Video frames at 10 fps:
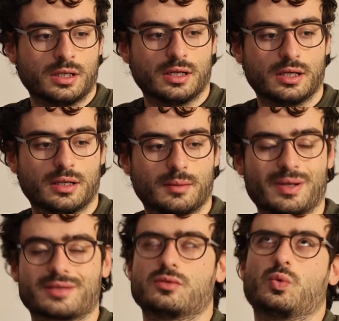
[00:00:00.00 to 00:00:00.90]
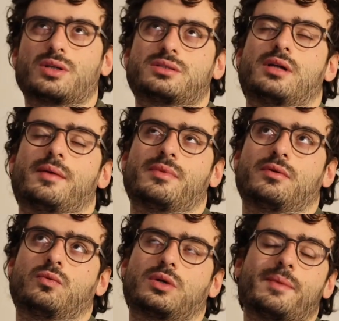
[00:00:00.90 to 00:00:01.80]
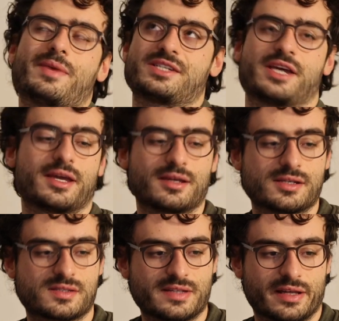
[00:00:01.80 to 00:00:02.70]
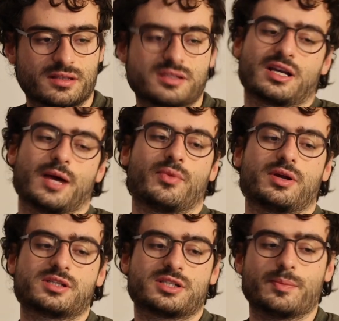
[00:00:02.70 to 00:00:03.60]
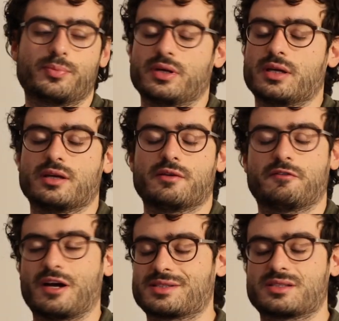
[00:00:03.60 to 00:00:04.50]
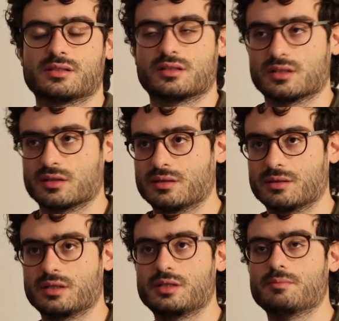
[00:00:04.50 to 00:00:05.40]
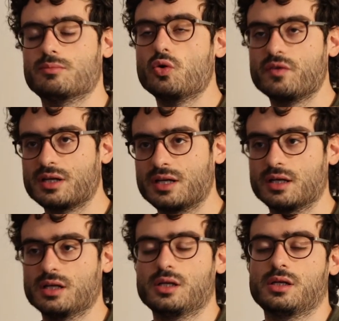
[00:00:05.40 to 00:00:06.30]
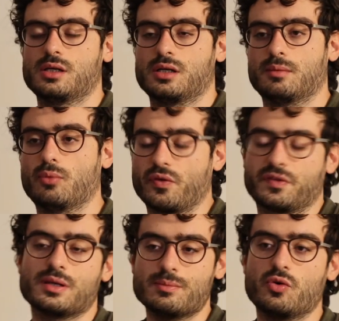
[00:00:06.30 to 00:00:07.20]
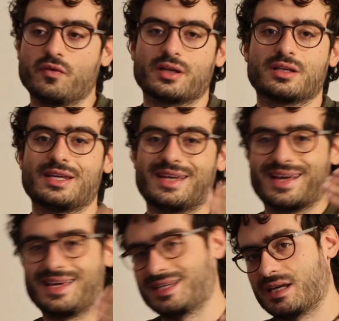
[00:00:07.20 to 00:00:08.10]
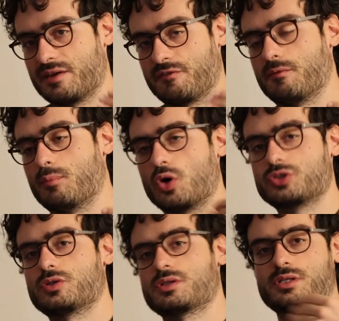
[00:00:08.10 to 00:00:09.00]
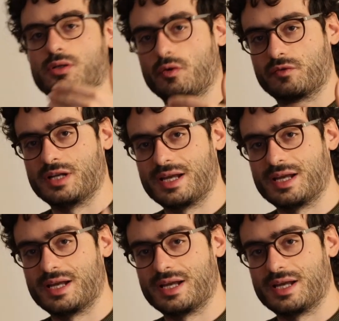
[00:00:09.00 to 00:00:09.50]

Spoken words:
But what am I saying is that this camera is simply fast in moving, both in moving the AEF motors of the